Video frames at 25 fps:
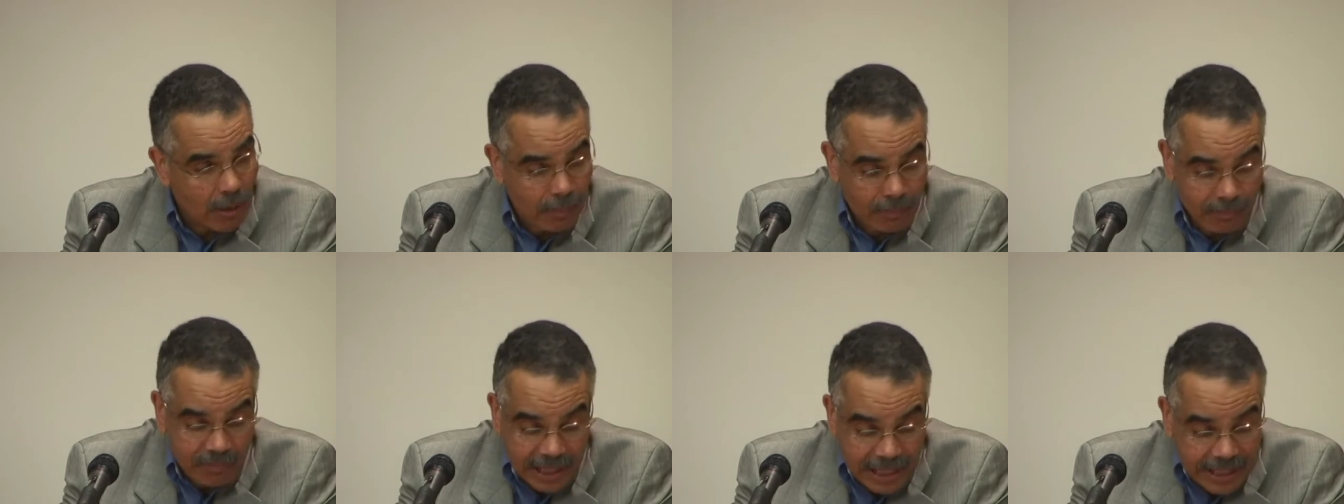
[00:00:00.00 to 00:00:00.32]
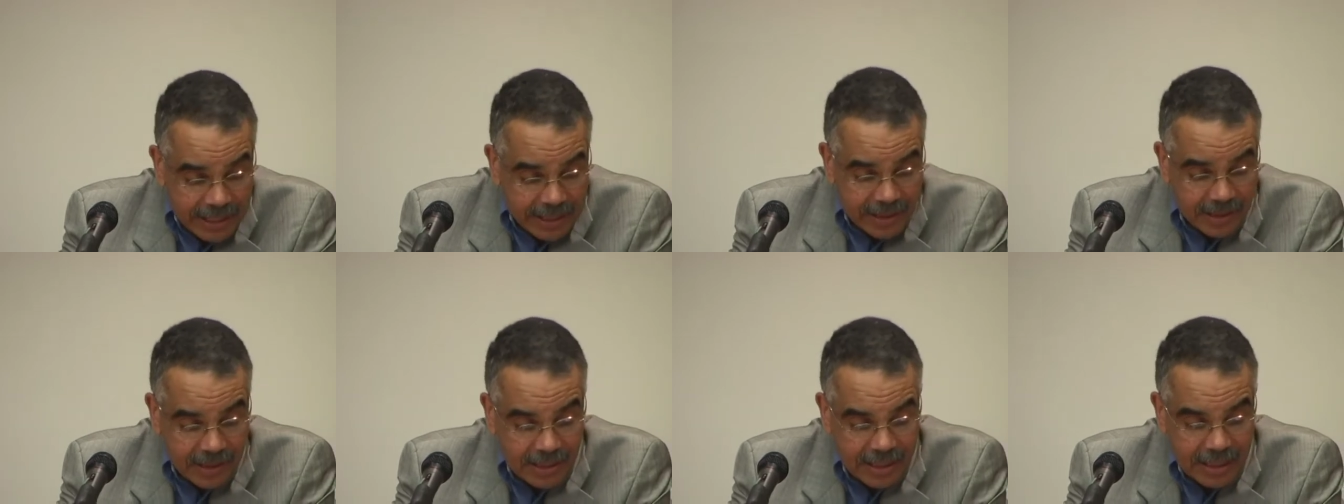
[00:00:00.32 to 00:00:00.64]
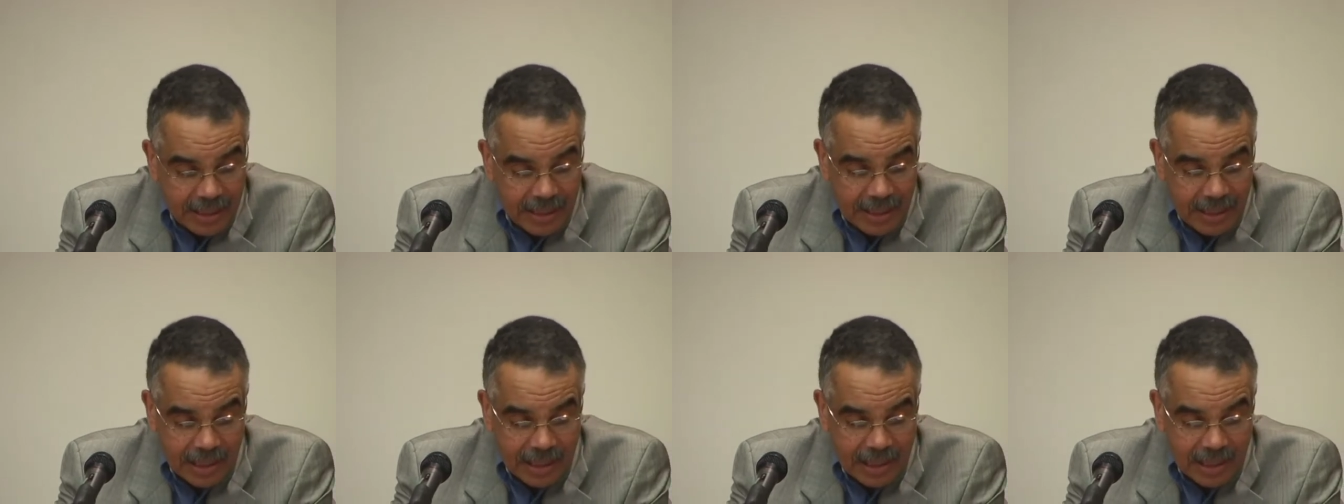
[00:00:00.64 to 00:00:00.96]

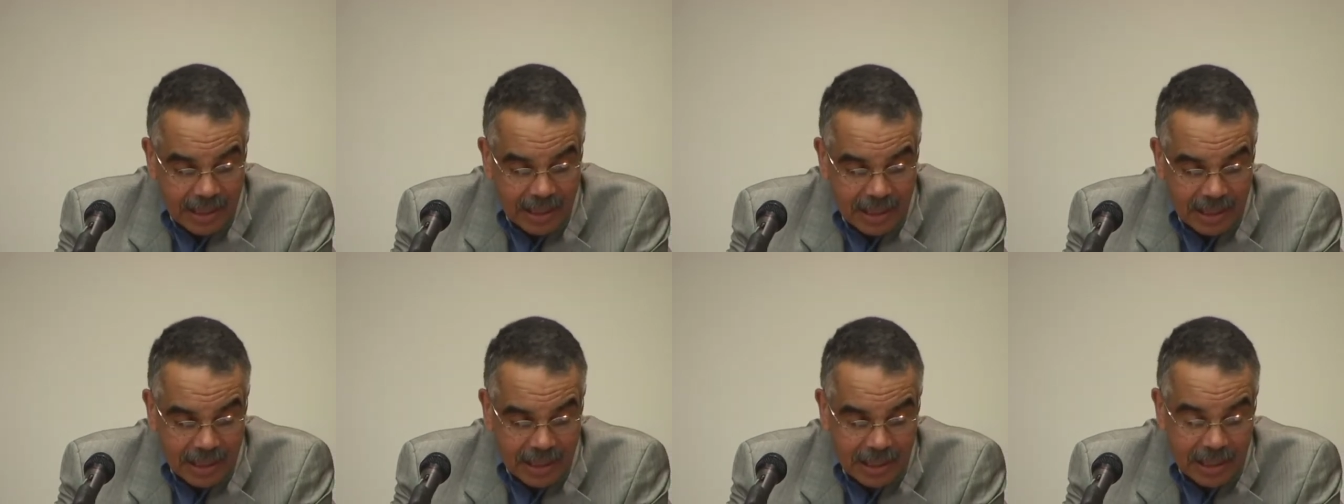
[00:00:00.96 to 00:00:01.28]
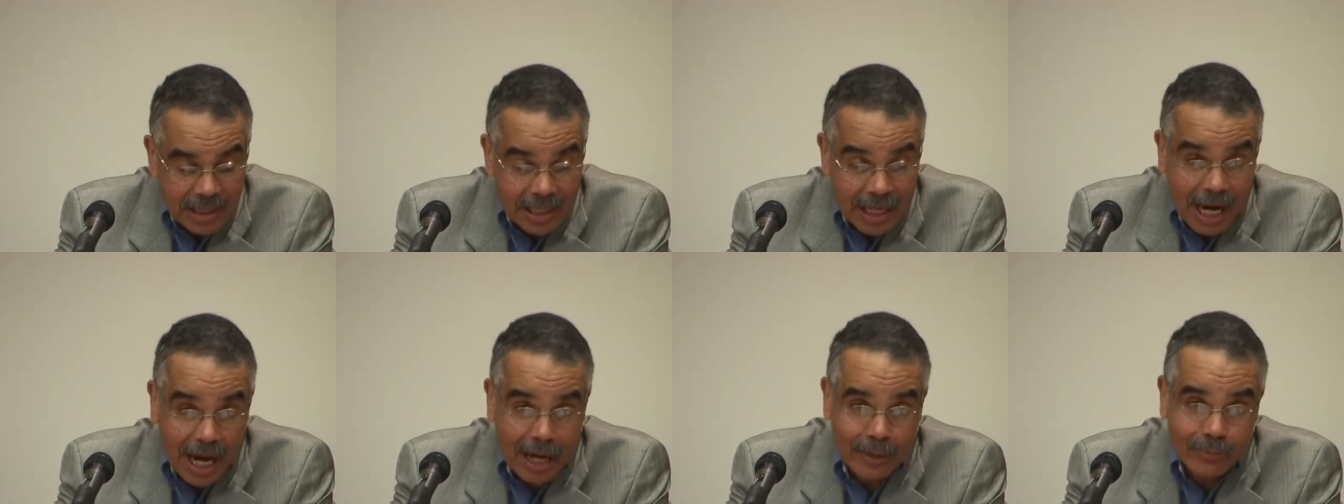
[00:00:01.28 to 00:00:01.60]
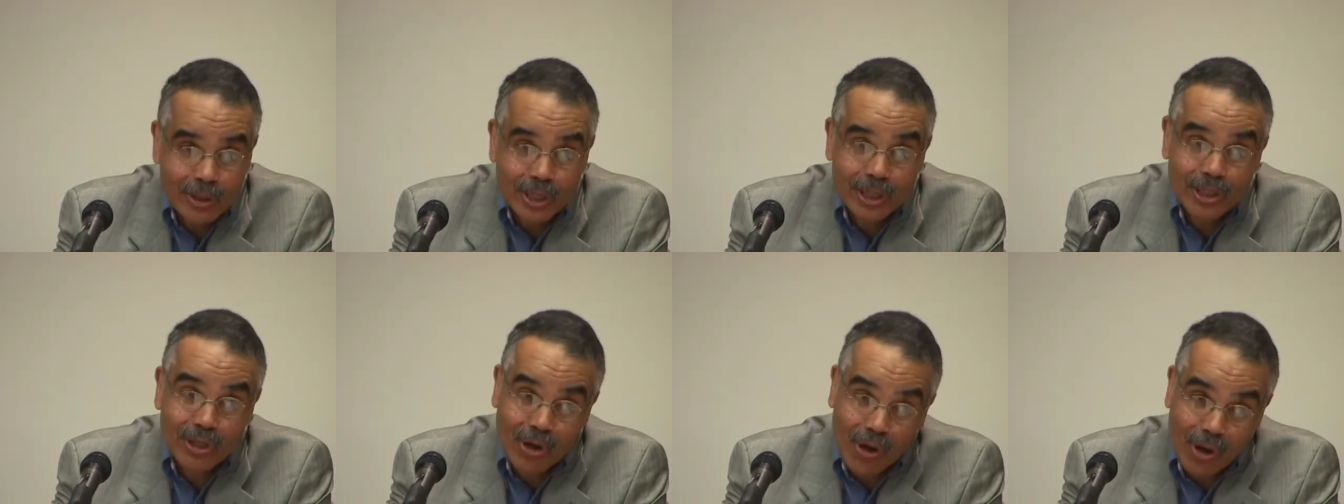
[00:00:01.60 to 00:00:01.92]
Immediately, I
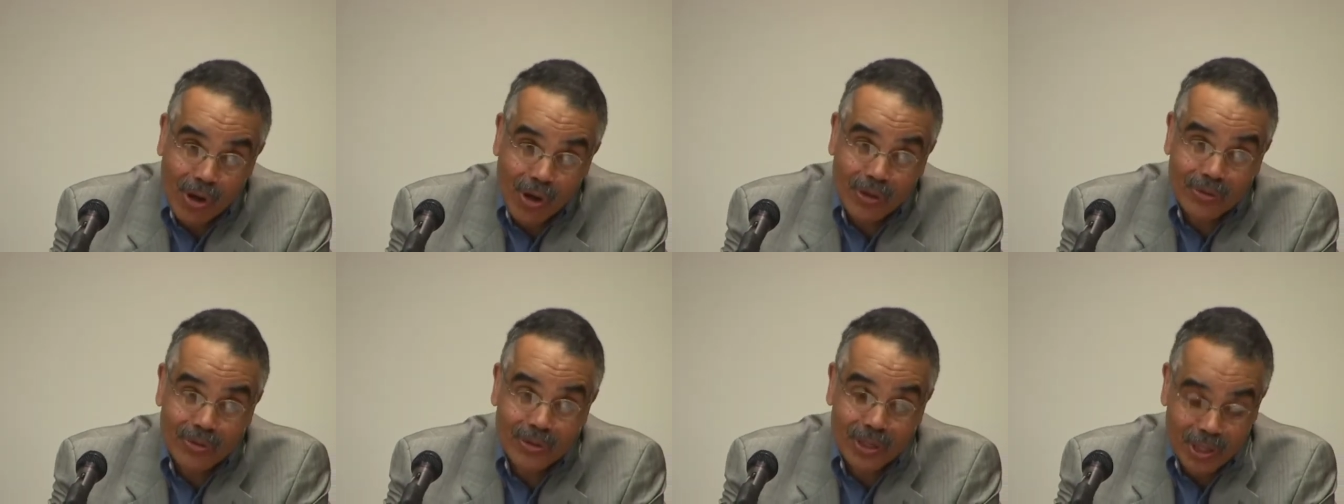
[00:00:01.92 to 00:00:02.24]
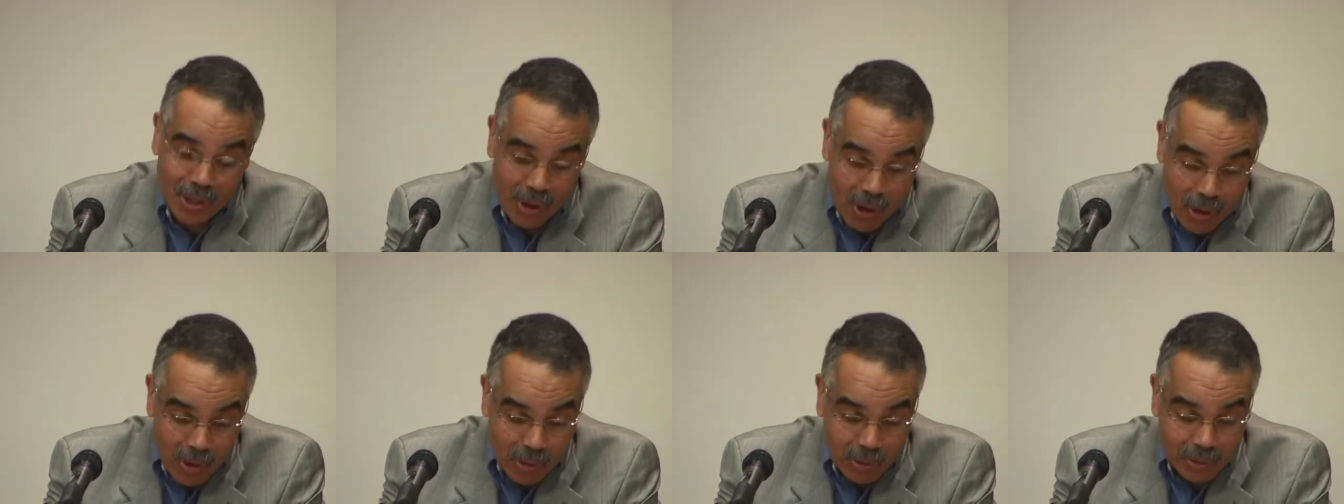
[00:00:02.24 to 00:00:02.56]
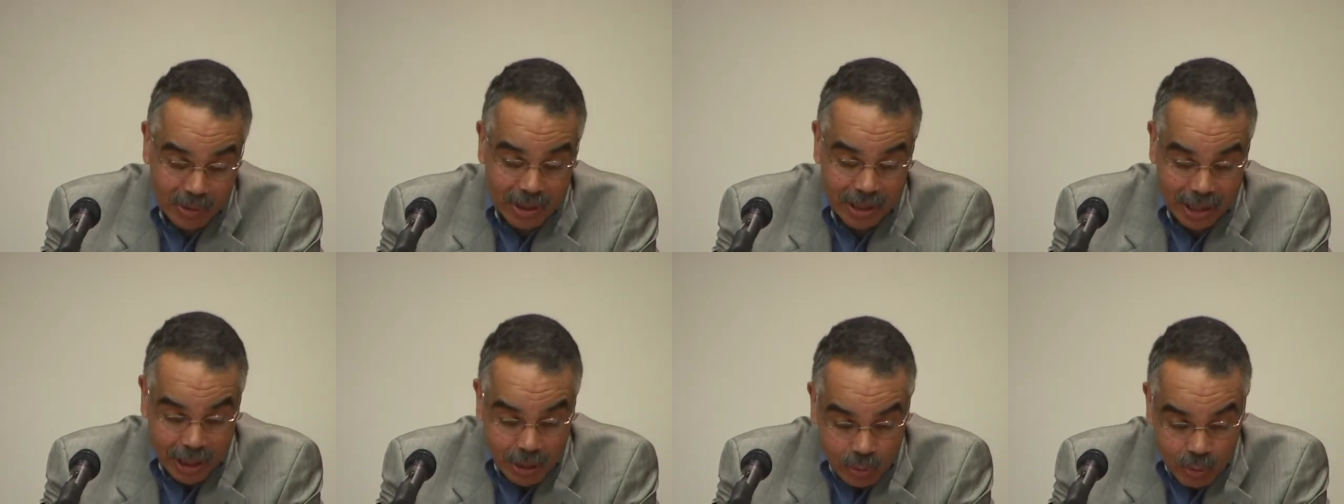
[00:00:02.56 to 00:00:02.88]
recalled the
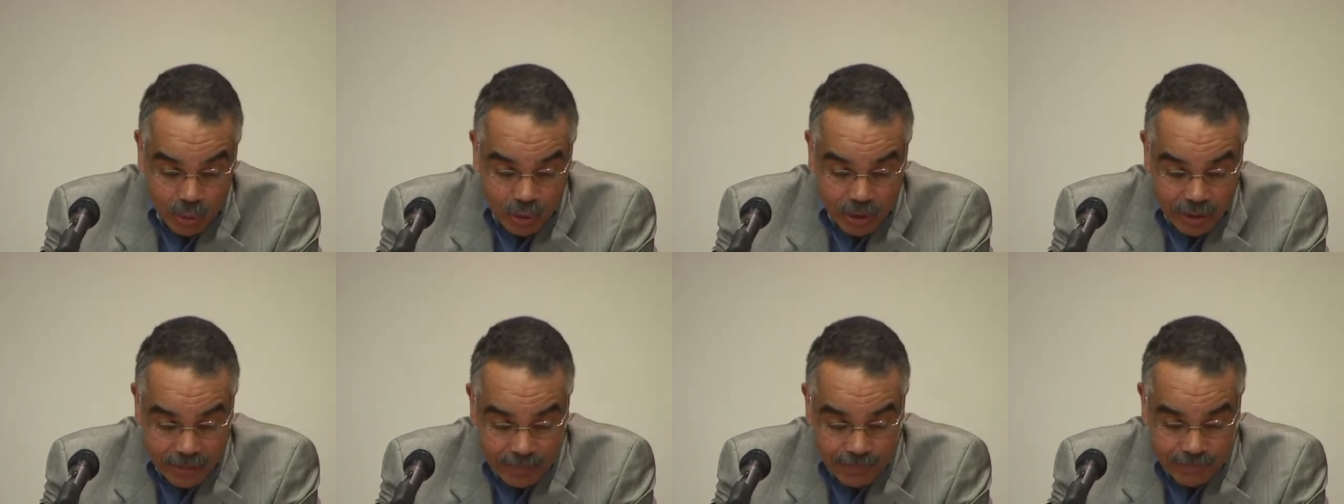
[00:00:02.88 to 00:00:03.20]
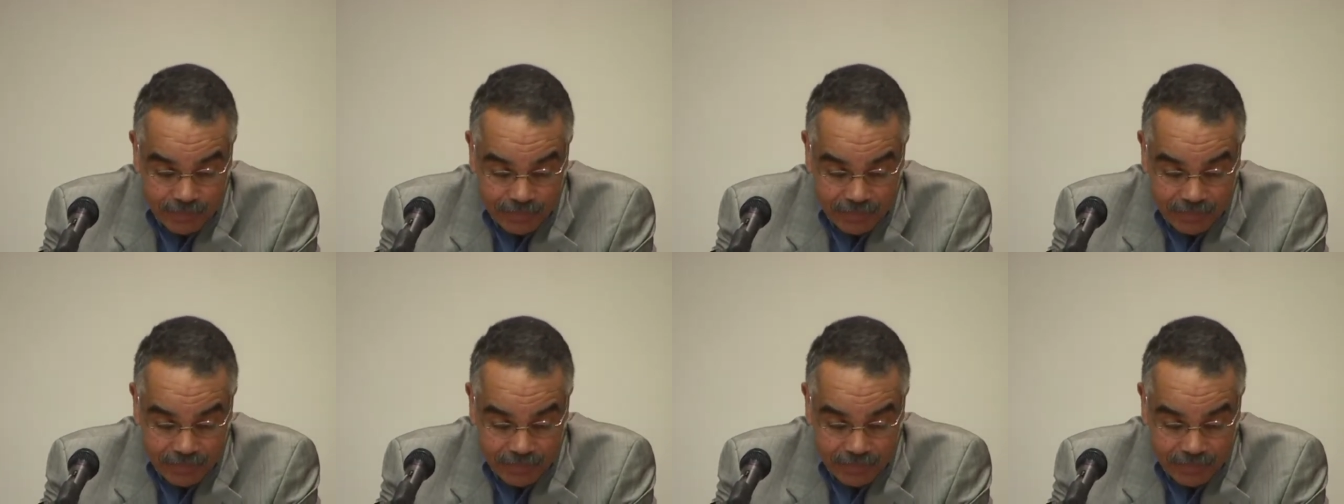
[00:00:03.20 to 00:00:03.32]
old Linwood.